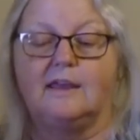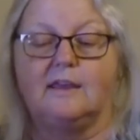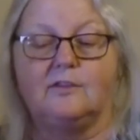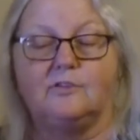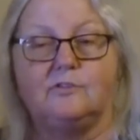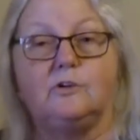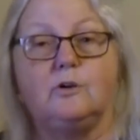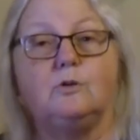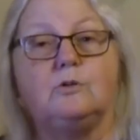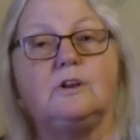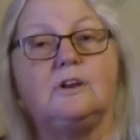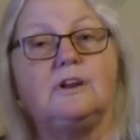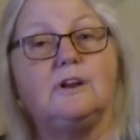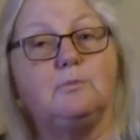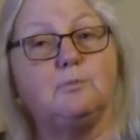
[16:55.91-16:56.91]
Is
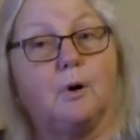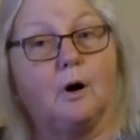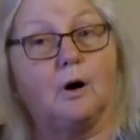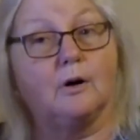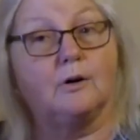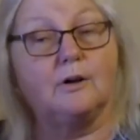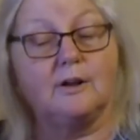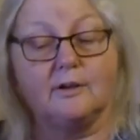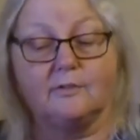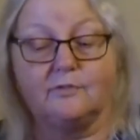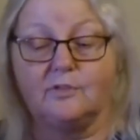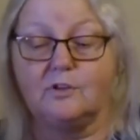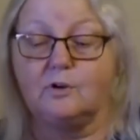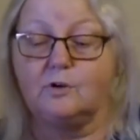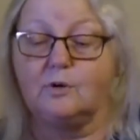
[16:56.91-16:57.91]
unity part of
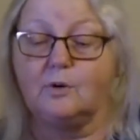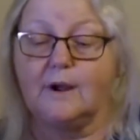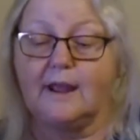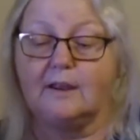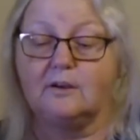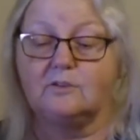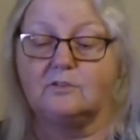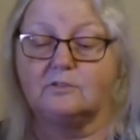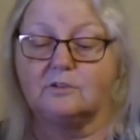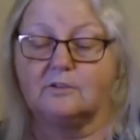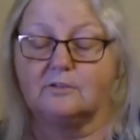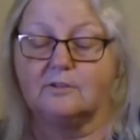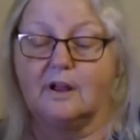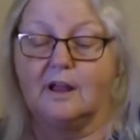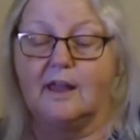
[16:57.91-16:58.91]
the New Age?
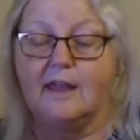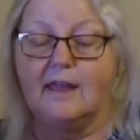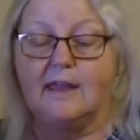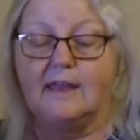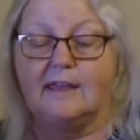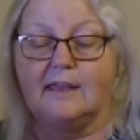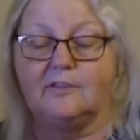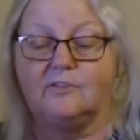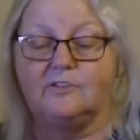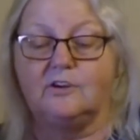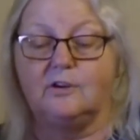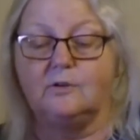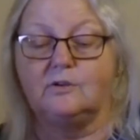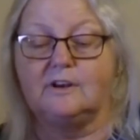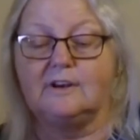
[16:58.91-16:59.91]
Is
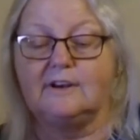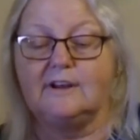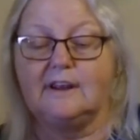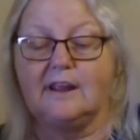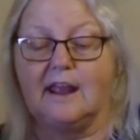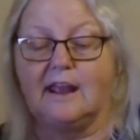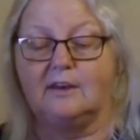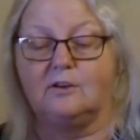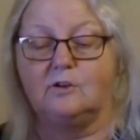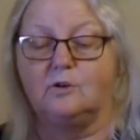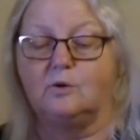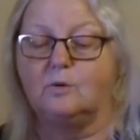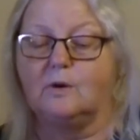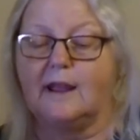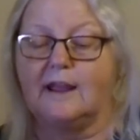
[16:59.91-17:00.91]
unity a
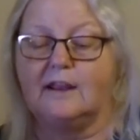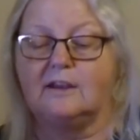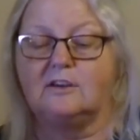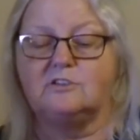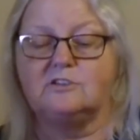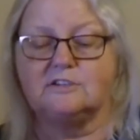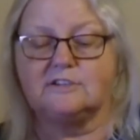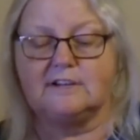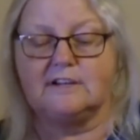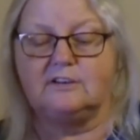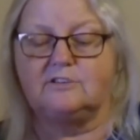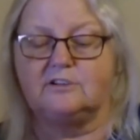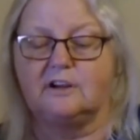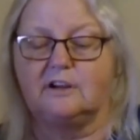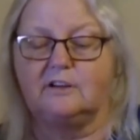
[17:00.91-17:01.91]
New Age
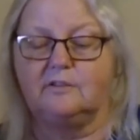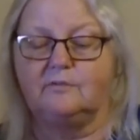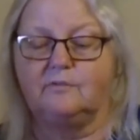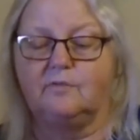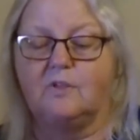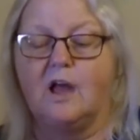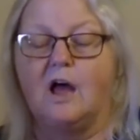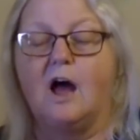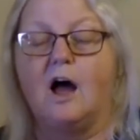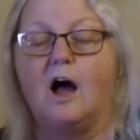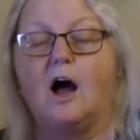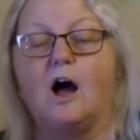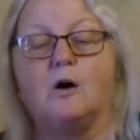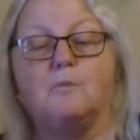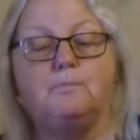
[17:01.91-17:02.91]
teaching?
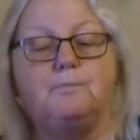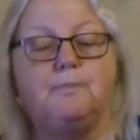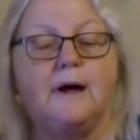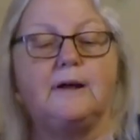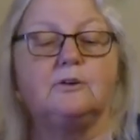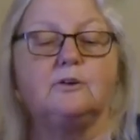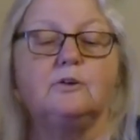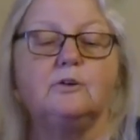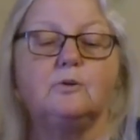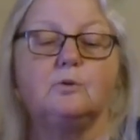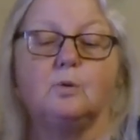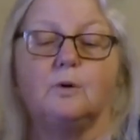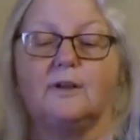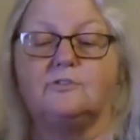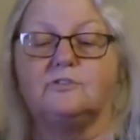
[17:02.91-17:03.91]
A better
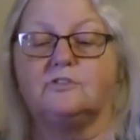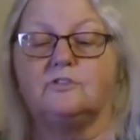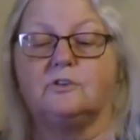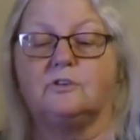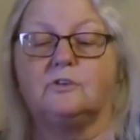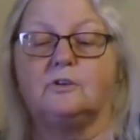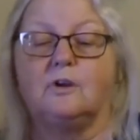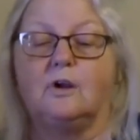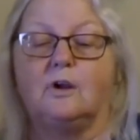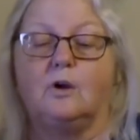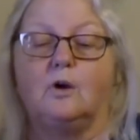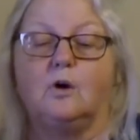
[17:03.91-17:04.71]
question